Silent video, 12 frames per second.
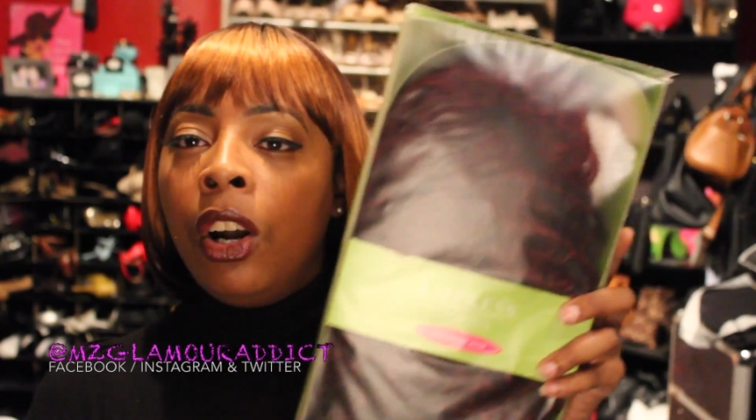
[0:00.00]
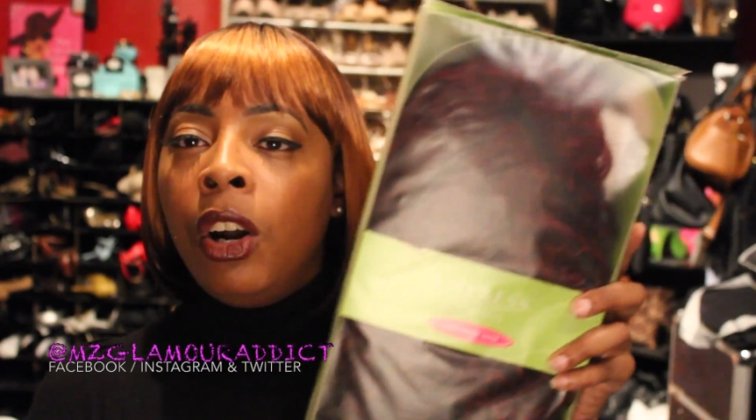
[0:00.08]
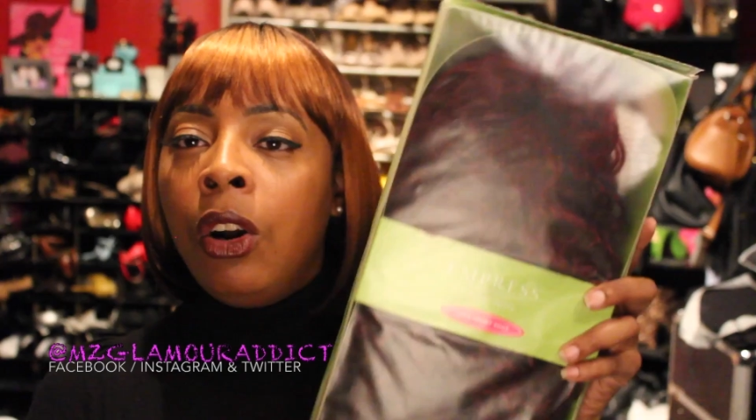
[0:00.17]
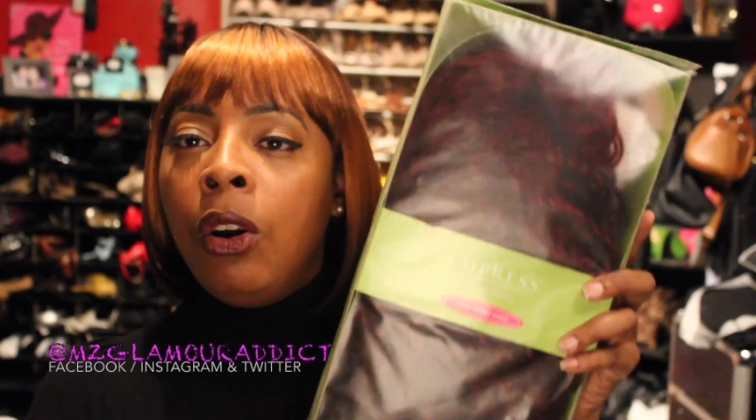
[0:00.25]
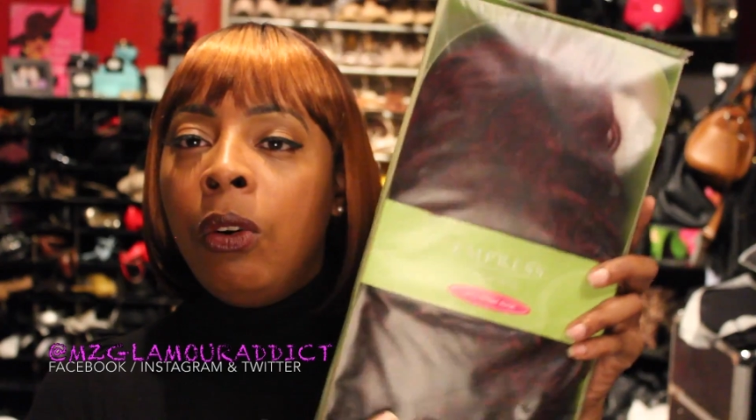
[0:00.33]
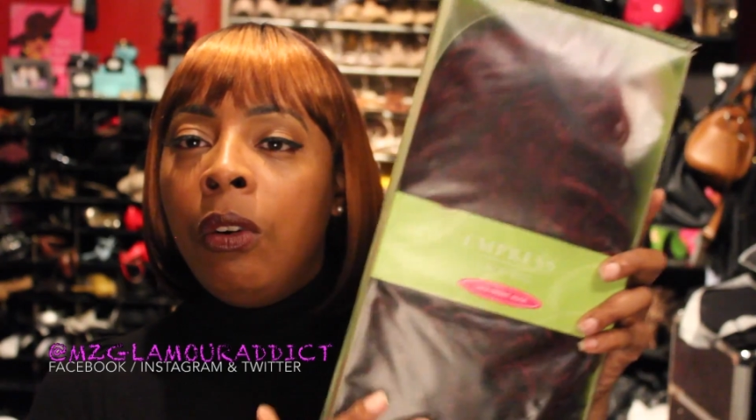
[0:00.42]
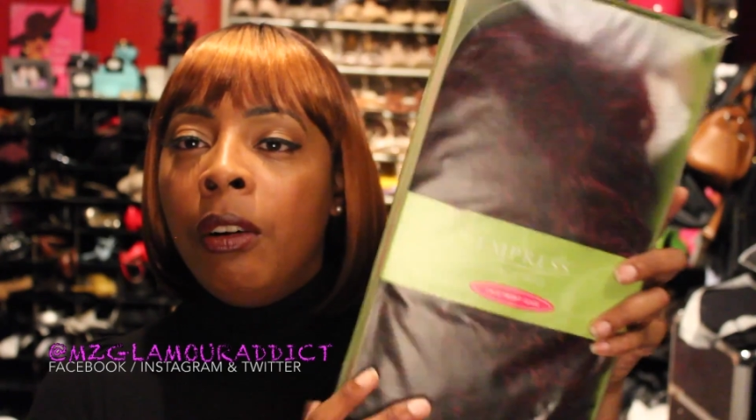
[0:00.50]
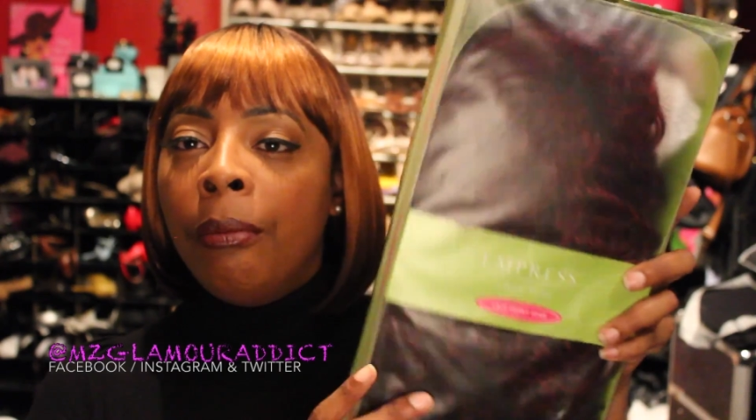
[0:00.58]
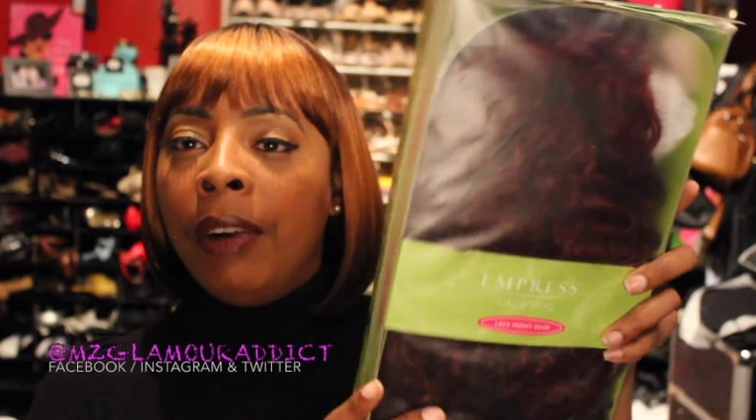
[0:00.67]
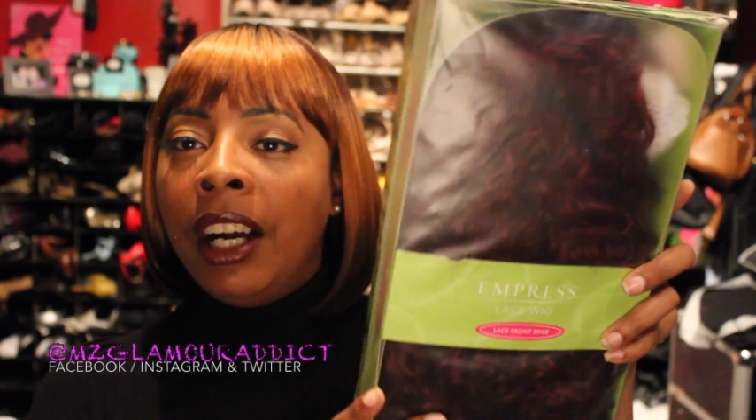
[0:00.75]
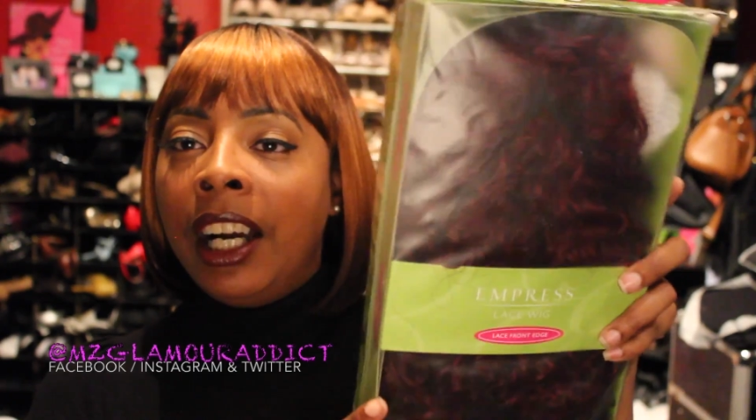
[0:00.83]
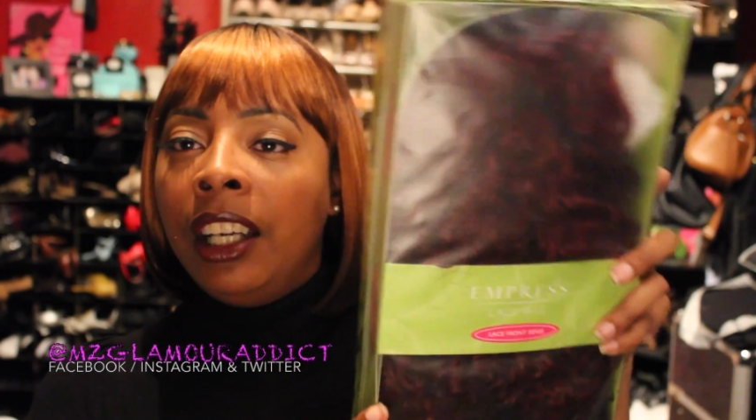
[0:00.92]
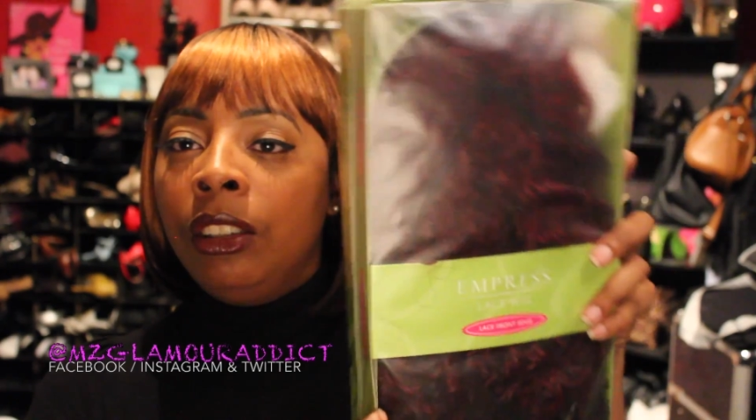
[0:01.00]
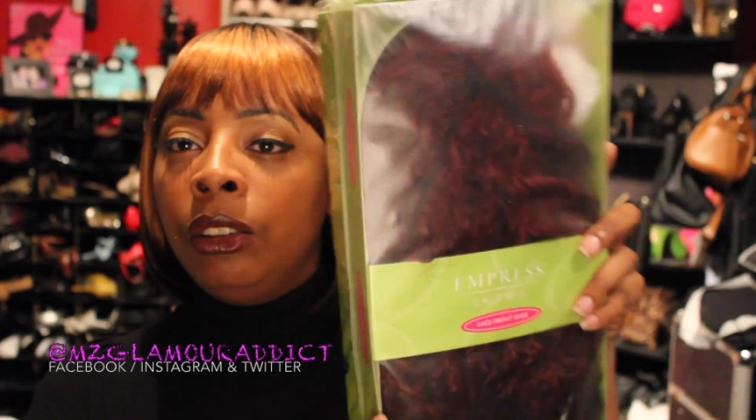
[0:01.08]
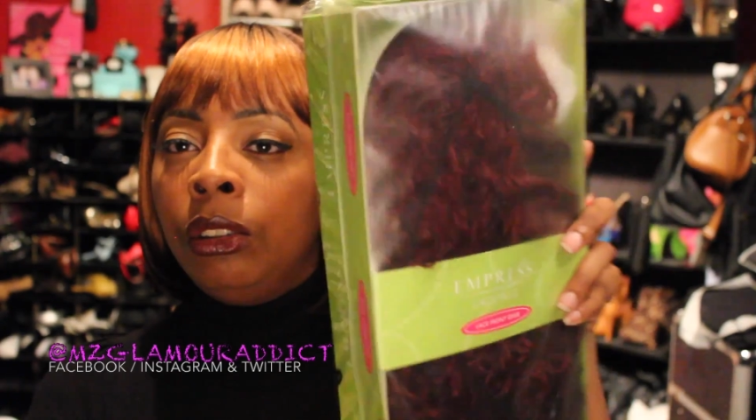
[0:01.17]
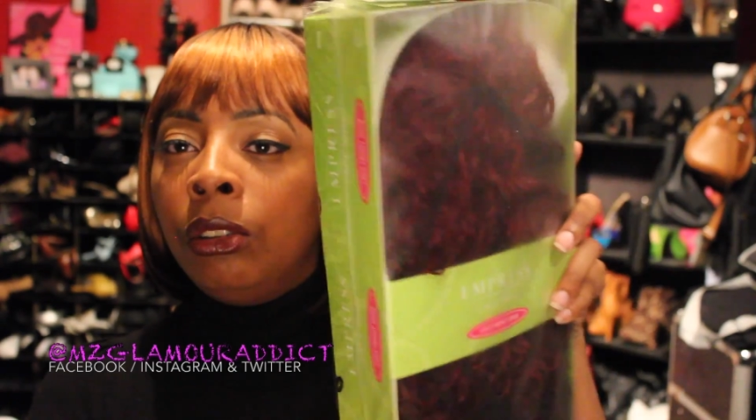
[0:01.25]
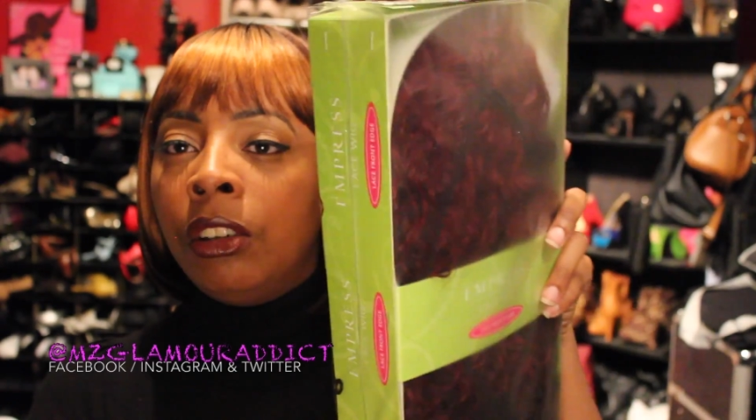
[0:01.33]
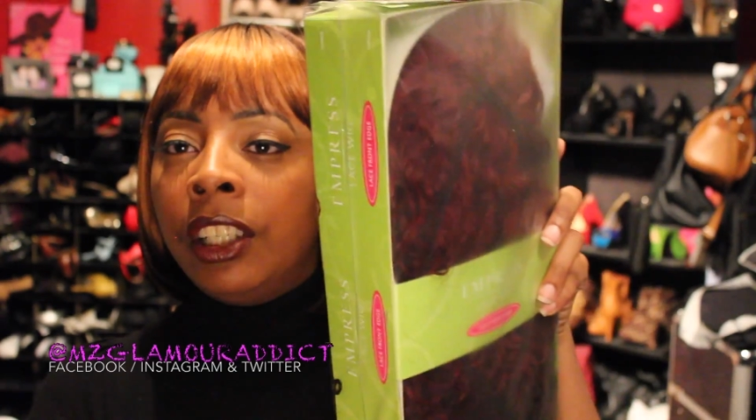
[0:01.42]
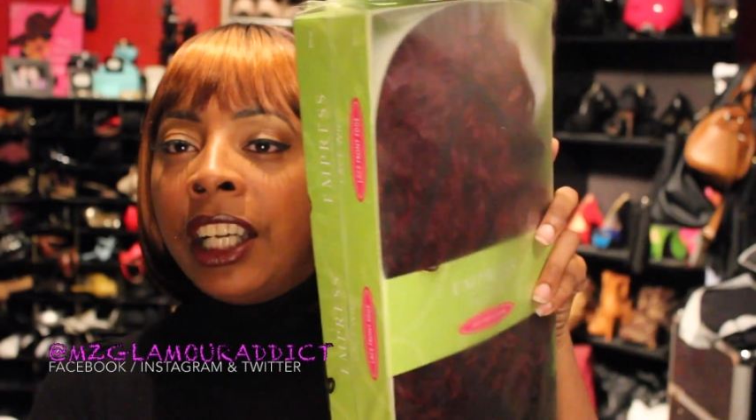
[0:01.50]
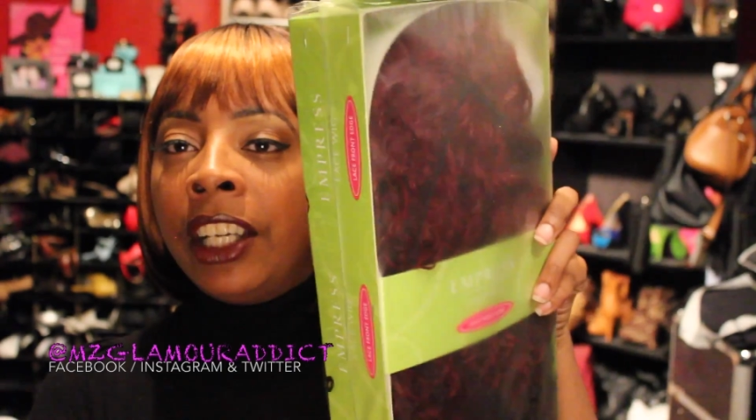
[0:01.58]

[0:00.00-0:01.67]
Oh my lord.